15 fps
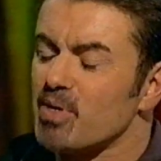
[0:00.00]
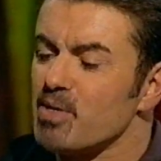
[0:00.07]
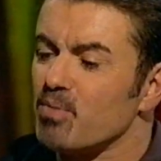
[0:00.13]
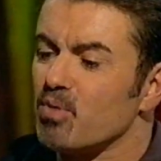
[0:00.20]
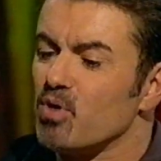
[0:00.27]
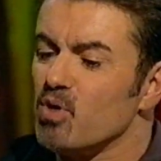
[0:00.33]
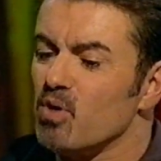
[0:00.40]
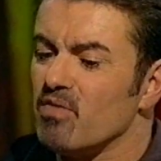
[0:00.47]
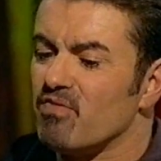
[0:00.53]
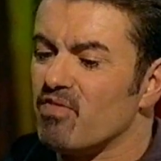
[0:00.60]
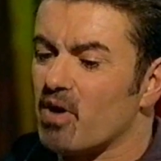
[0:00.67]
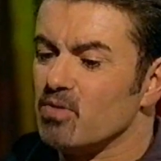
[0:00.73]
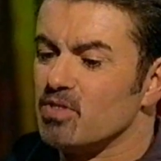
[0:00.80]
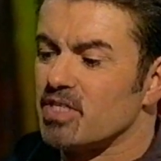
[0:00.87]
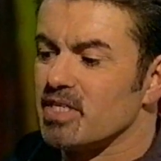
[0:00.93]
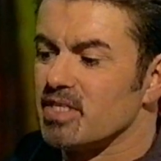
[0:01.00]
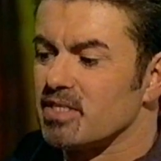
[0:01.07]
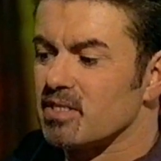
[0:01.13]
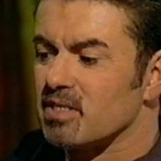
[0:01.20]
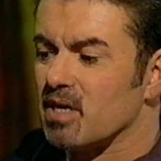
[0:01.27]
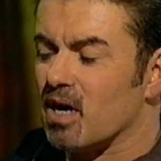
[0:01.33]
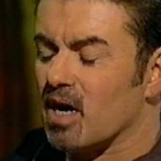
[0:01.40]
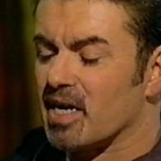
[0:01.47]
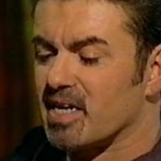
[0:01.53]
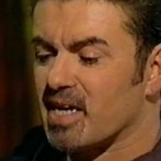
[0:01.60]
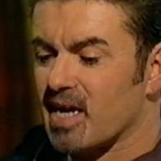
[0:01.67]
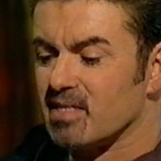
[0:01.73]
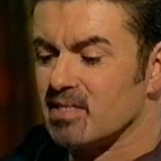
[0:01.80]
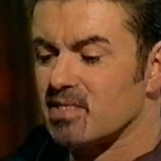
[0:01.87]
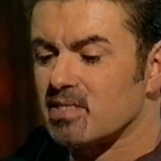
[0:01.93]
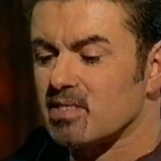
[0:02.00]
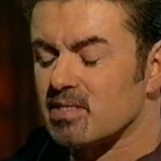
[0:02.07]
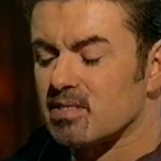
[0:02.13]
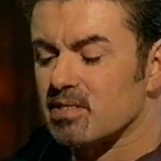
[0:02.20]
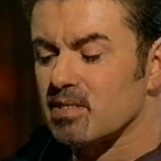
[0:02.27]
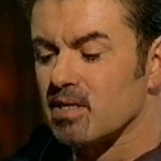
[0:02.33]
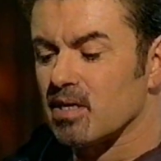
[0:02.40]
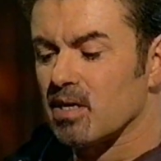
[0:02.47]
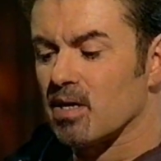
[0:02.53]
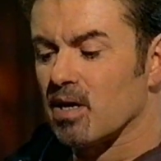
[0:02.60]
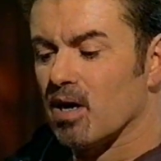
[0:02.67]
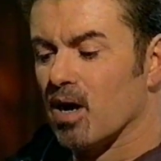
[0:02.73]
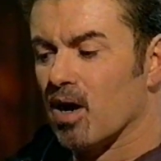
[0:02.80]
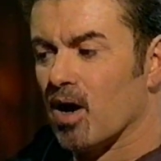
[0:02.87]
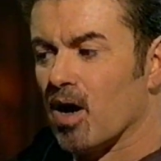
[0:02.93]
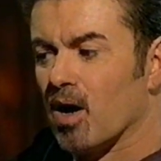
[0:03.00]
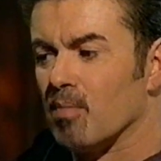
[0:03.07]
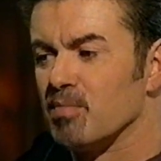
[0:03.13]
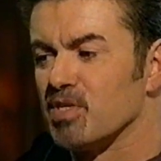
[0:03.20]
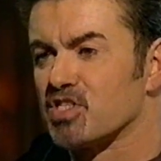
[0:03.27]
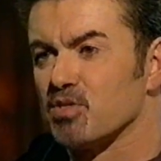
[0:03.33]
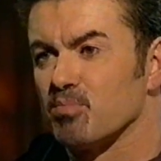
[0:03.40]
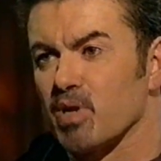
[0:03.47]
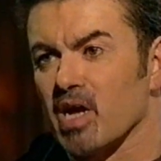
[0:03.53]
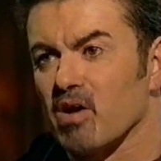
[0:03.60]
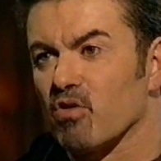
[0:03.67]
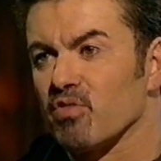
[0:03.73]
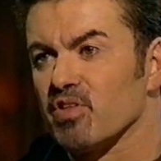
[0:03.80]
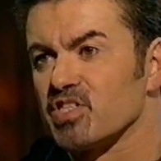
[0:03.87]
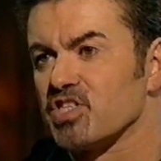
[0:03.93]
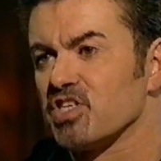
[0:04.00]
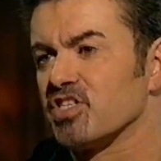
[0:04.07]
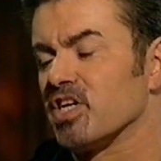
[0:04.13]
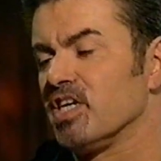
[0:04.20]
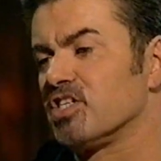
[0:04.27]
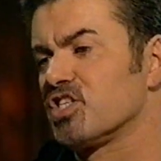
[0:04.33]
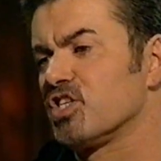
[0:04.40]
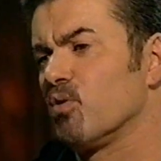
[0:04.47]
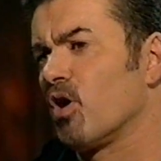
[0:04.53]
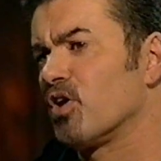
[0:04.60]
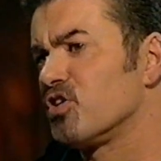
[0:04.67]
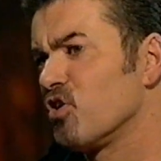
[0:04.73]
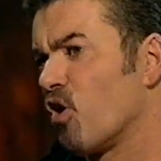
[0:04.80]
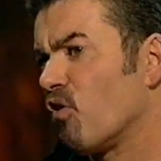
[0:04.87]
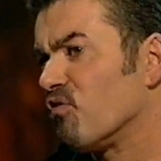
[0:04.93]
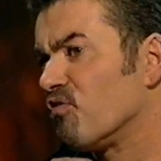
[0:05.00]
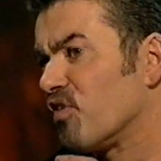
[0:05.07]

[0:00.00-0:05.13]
of the people who have voted against Mr. Blair on this issue are not